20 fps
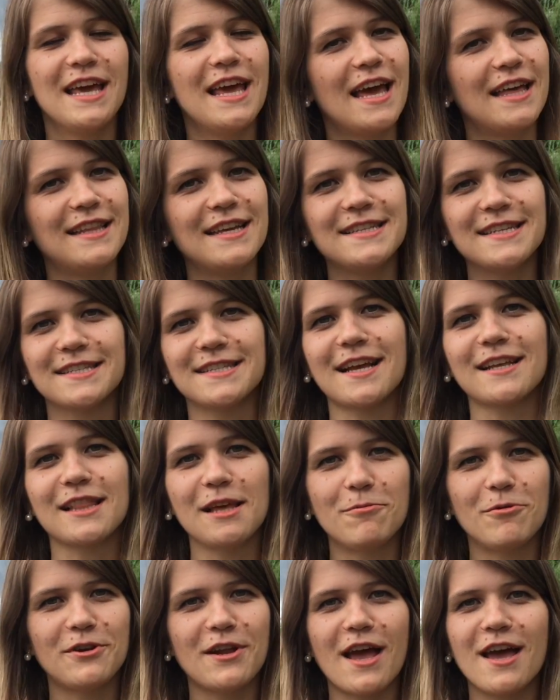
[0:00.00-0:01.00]
And that's exactly
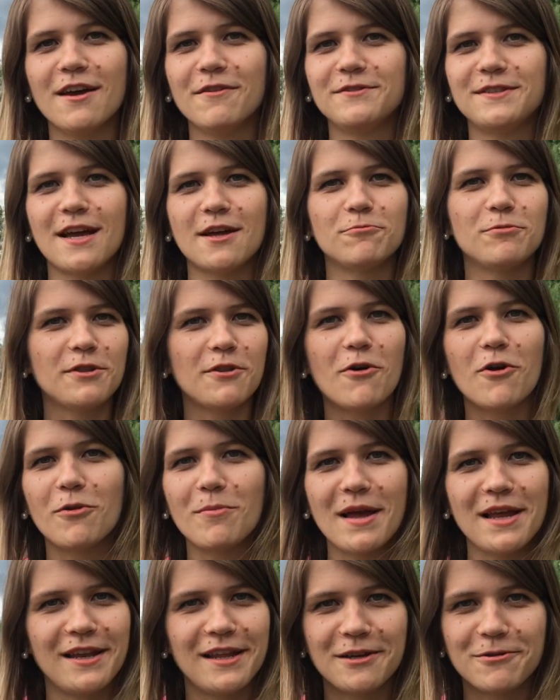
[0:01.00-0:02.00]
what I have done with all
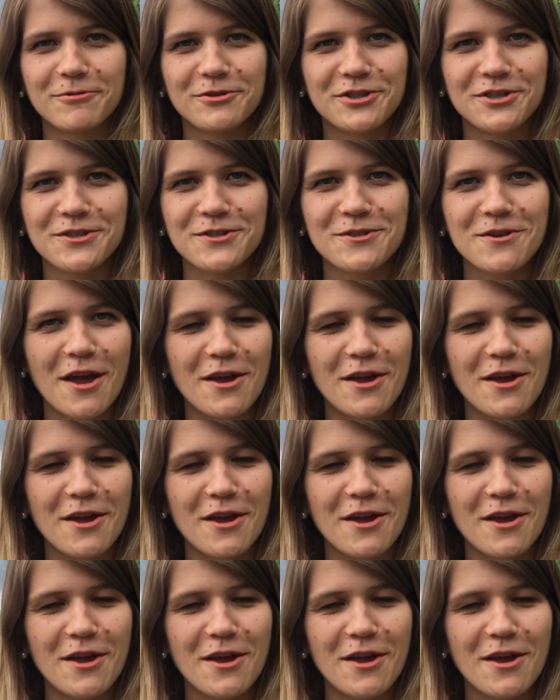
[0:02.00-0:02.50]
my languages.